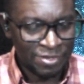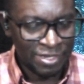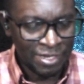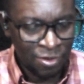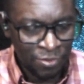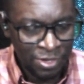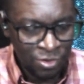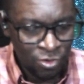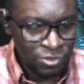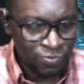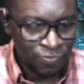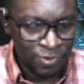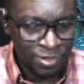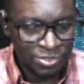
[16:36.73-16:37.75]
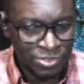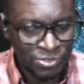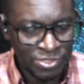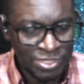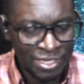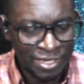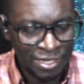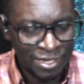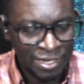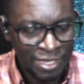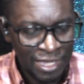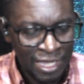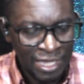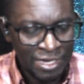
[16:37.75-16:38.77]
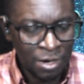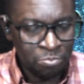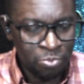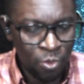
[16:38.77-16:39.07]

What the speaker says: Now he goes further to say that